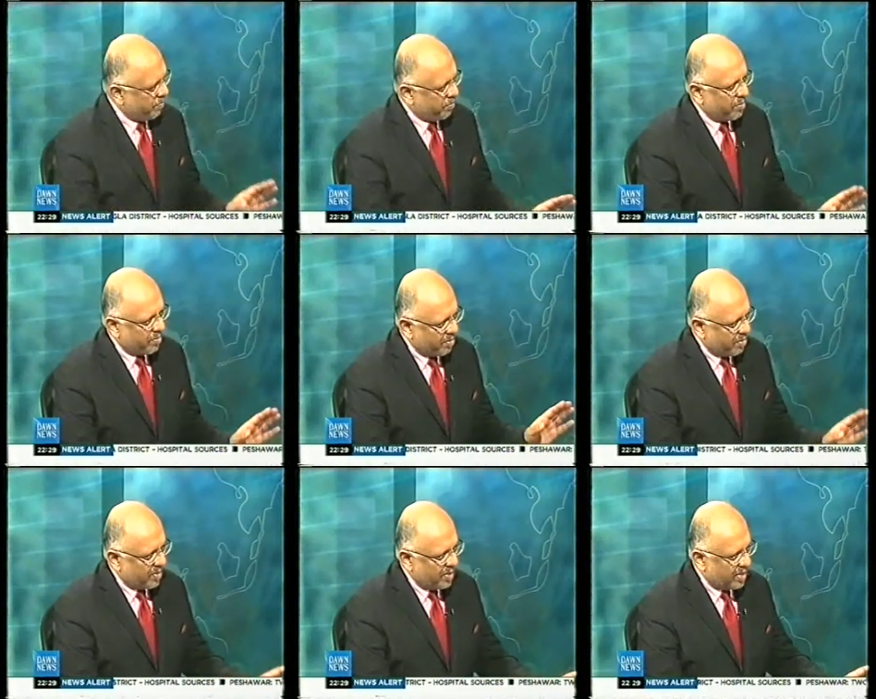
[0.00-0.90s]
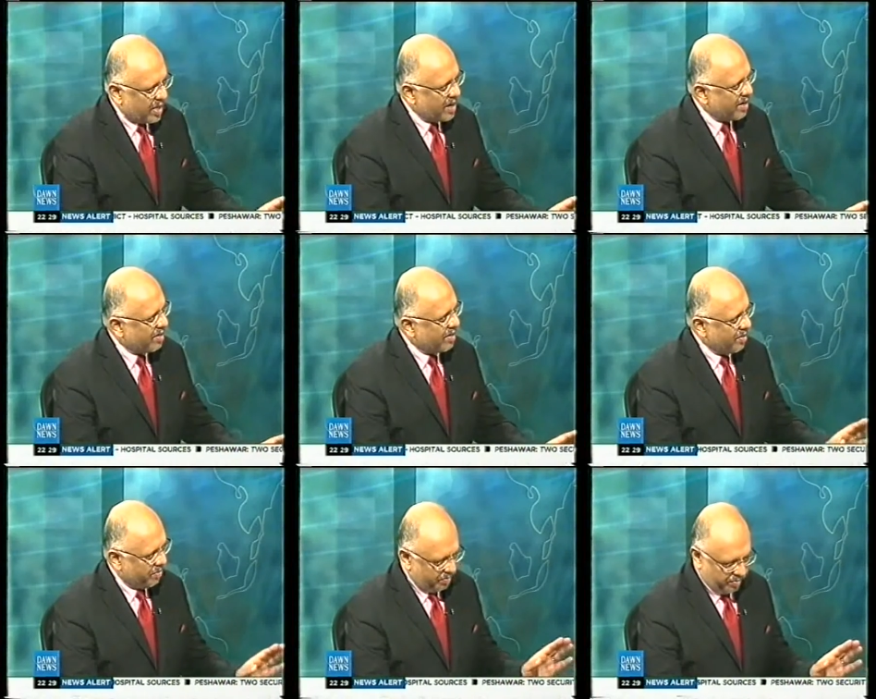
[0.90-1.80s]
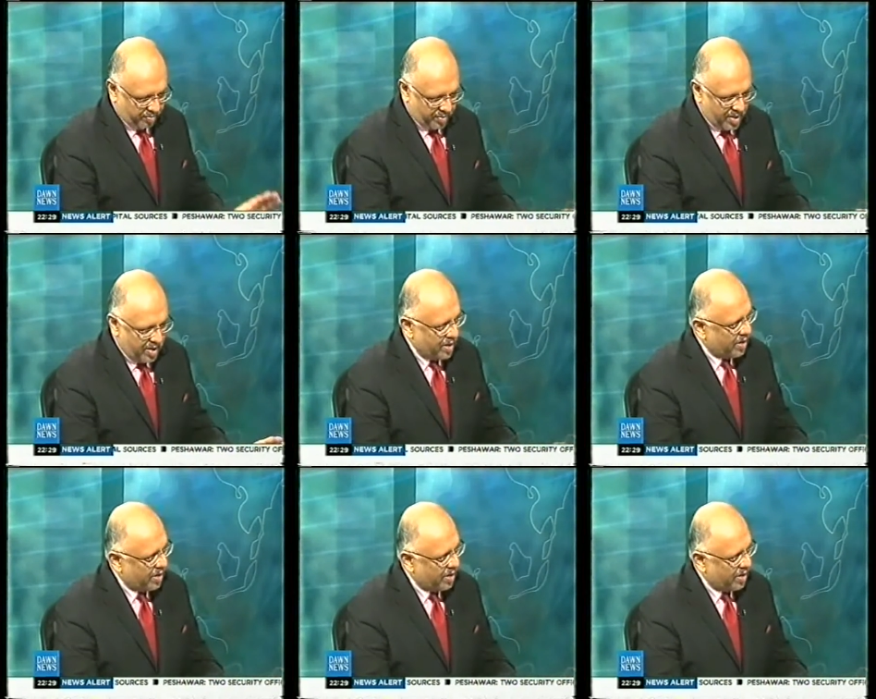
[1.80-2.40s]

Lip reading: of somebody else, because America does not interfere in